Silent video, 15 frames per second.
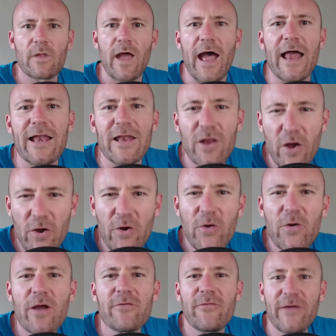
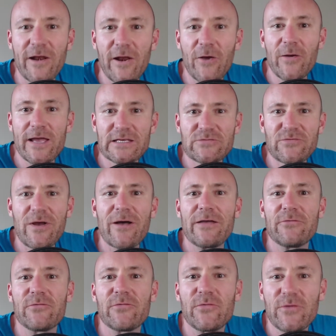Hello, fellow Israel
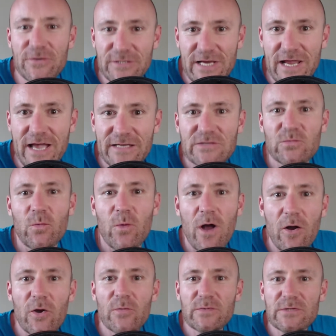enthusiasts.
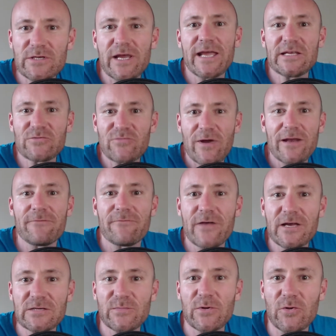Welcome to
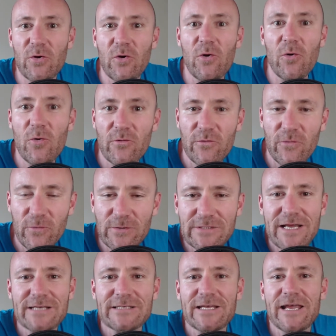
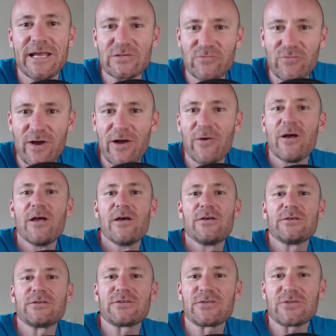israelinvestment.org/Israel
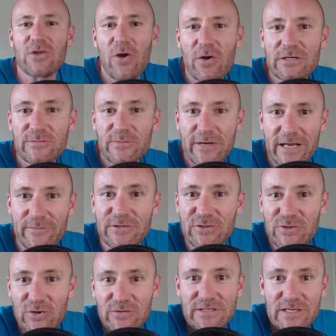stocks. My name is
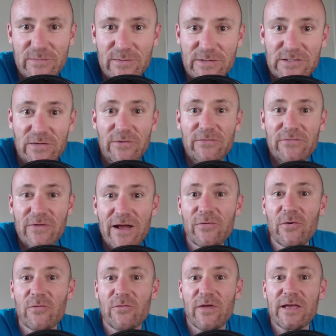John Simmons. I'm the
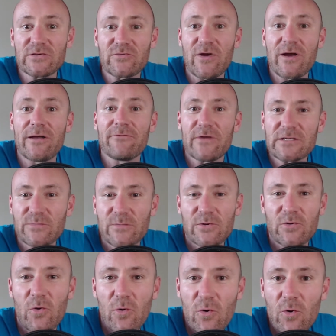founder of
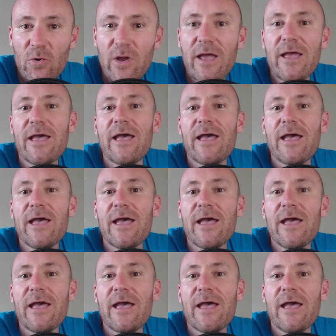israelinvestment.org.